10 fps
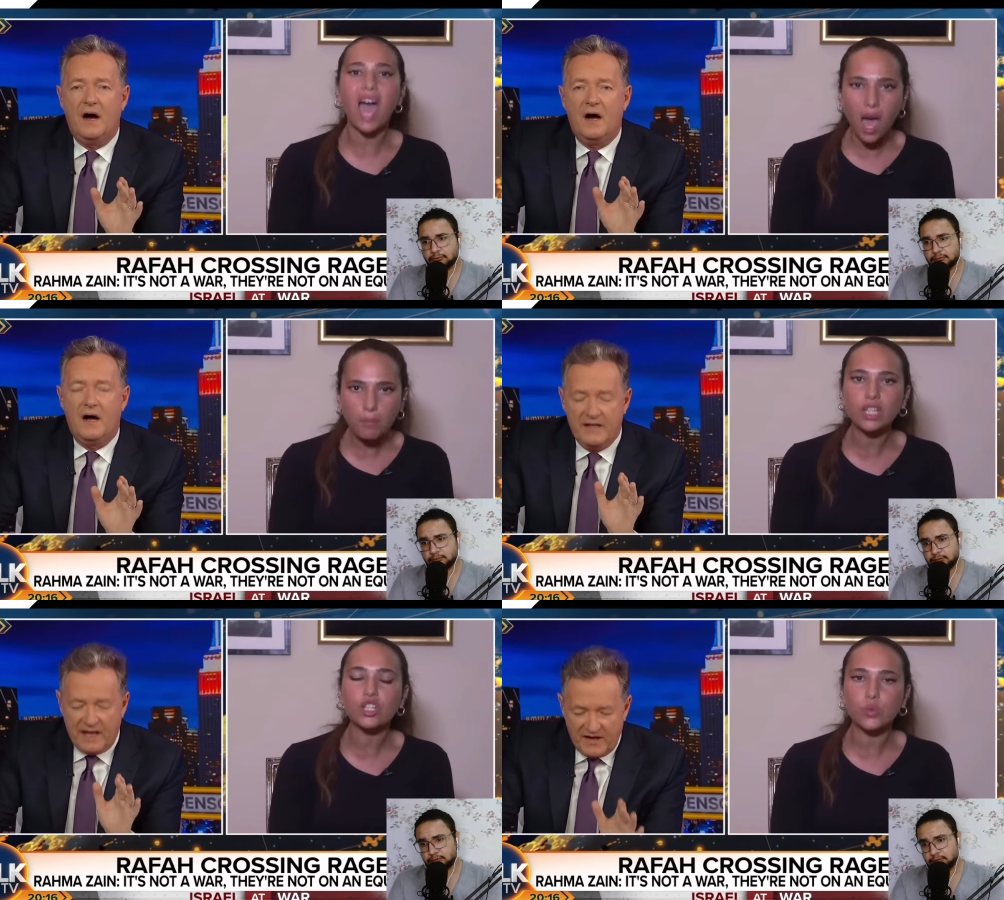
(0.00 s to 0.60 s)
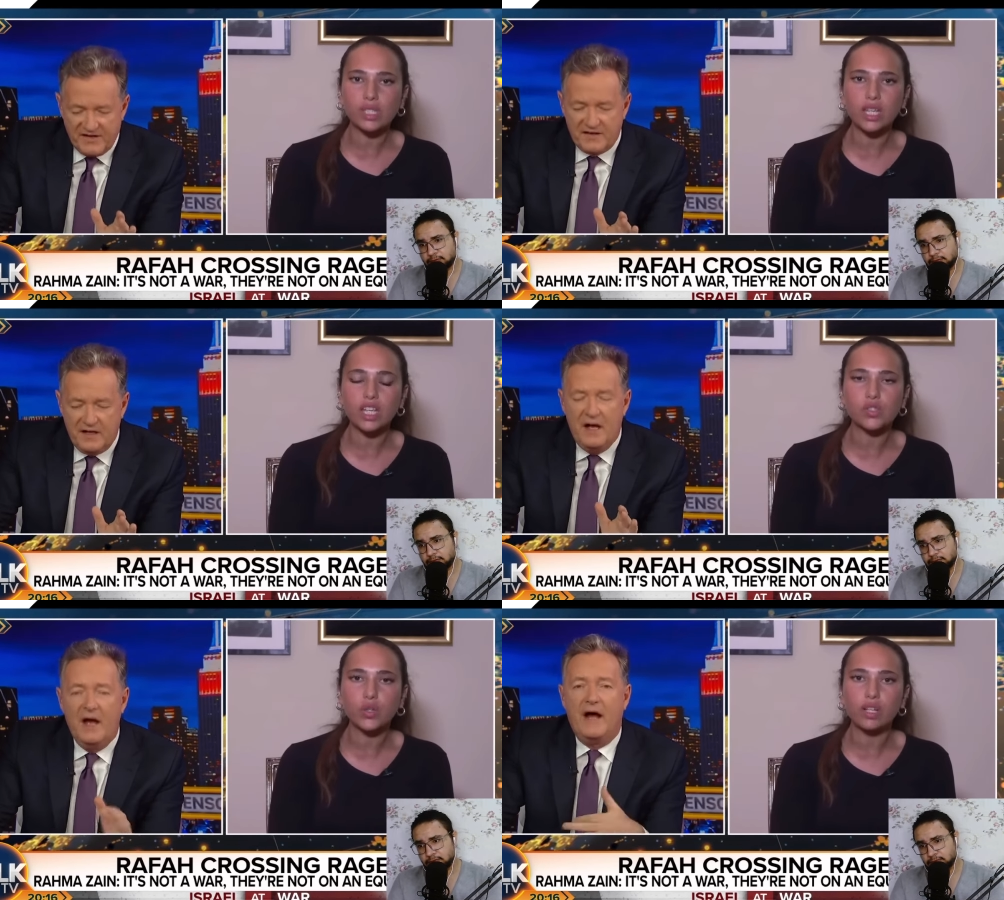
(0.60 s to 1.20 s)
Speaker 1: I am yes,
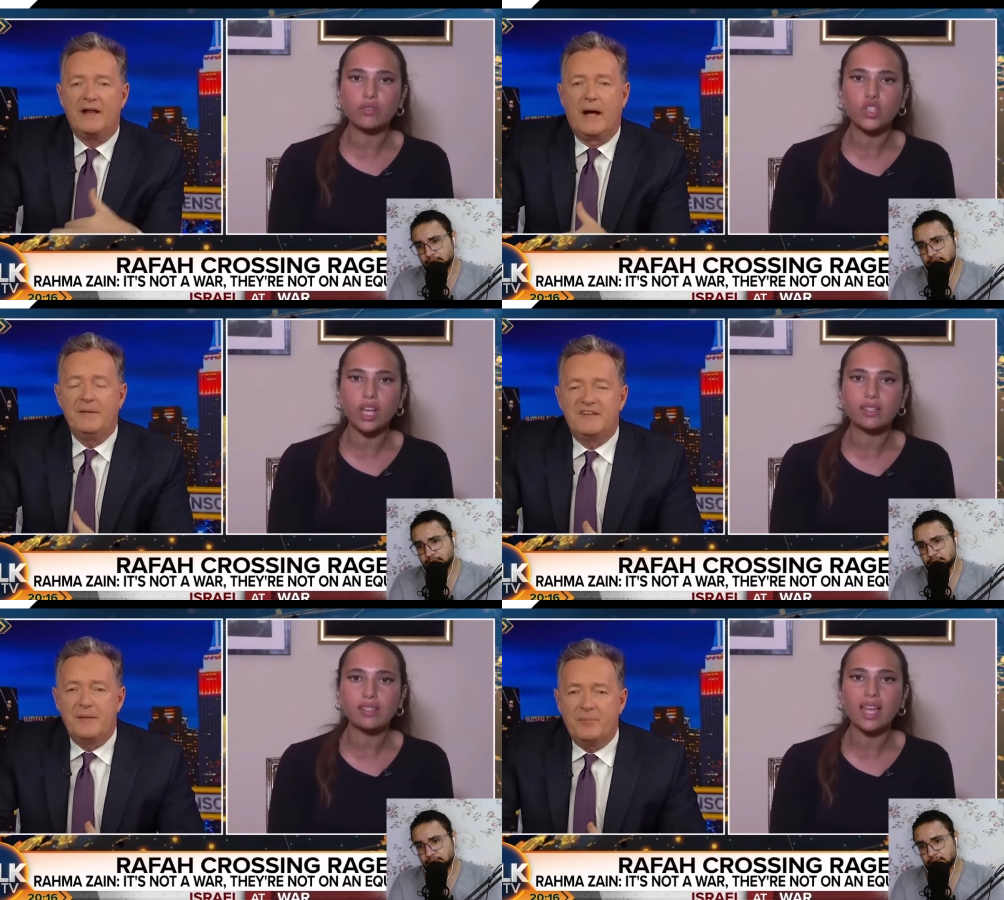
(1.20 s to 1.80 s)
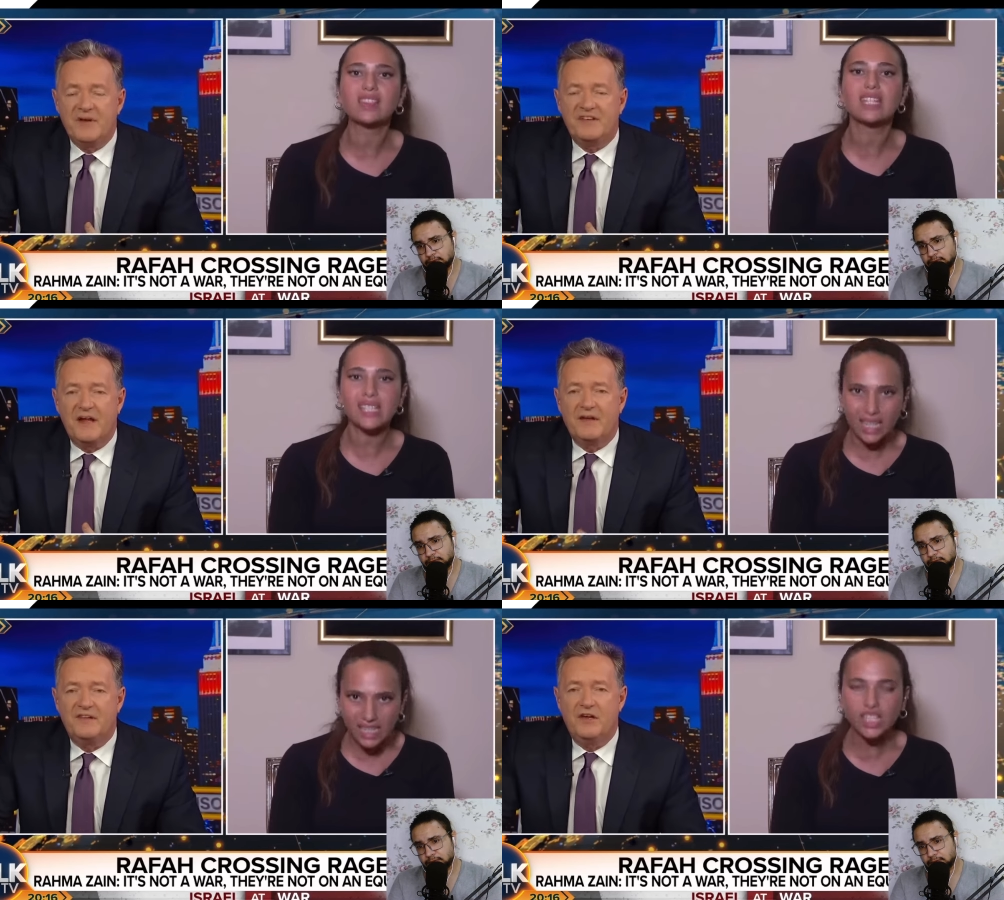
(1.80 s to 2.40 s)
accusing Israel and of I'm genocide. Simply saying this